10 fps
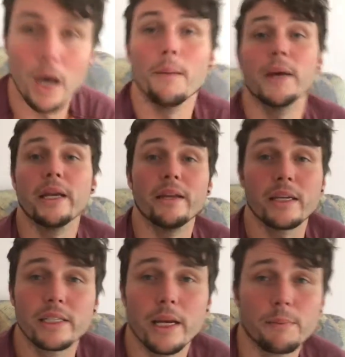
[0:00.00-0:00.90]
I made an
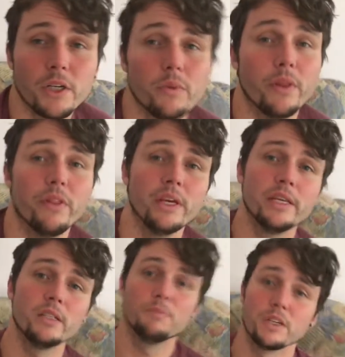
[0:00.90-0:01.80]
exception with
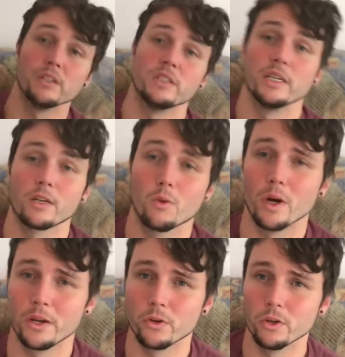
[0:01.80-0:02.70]
these because they're
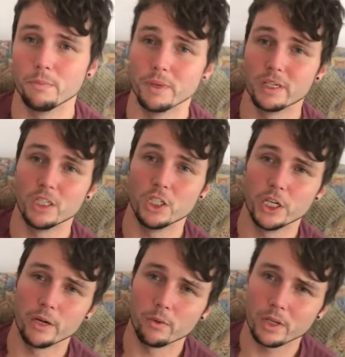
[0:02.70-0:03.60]
quite good, but
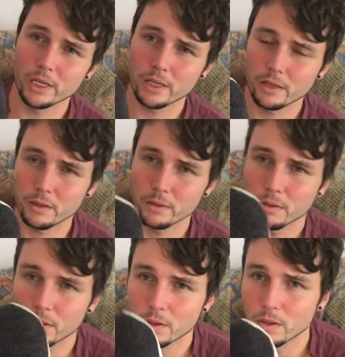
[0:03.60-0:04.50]
generally
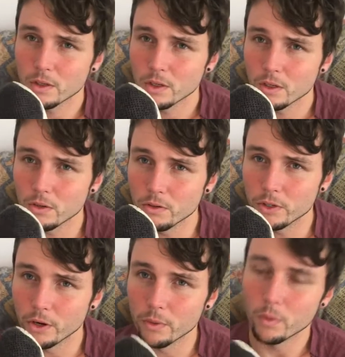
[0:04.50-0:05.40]
you
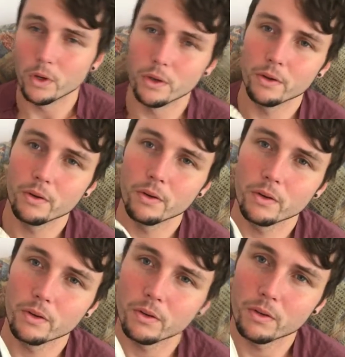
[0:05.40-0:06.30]
don't want
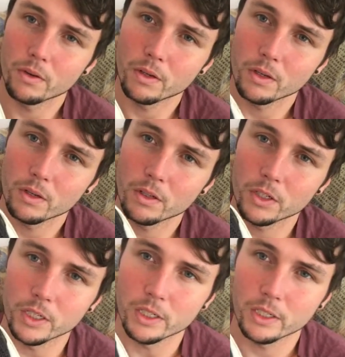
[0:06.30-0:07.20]

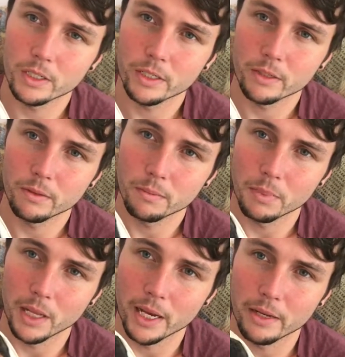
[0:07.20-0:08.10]
just
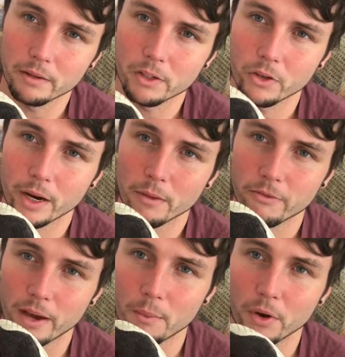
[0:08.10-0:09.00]
plain straight up
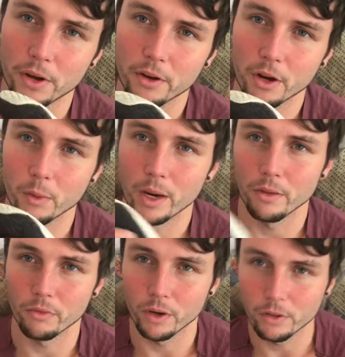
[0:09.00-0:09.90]
fabric
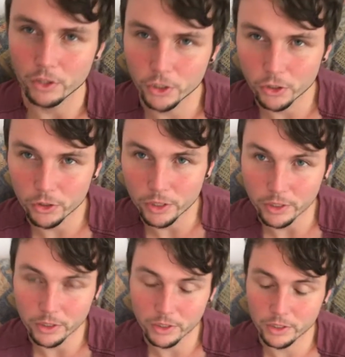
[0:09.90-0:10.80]
around the front of the shoe
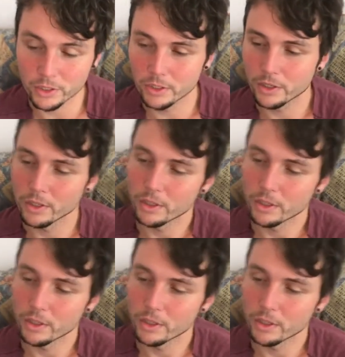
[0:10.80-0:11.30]
because